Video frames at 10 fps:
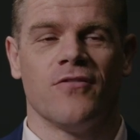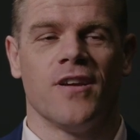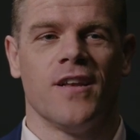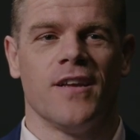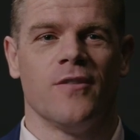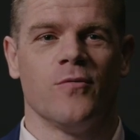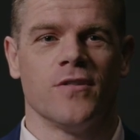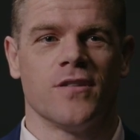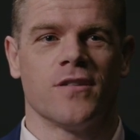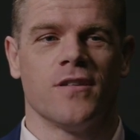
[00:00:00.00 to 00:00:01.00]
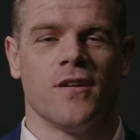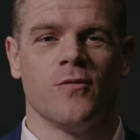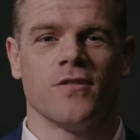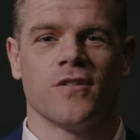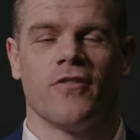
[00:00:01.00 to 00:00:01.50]
Really, it was
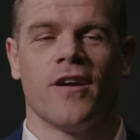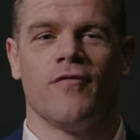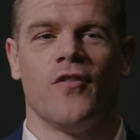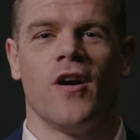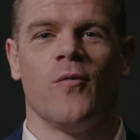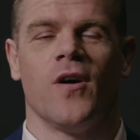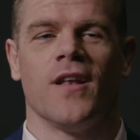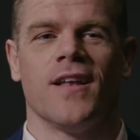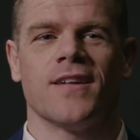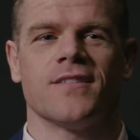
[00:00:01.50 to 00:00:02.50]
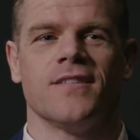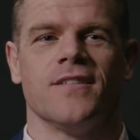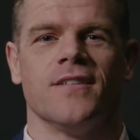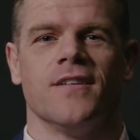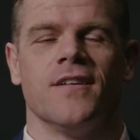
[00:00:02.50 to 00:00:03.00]
it was a great fight while it lasted.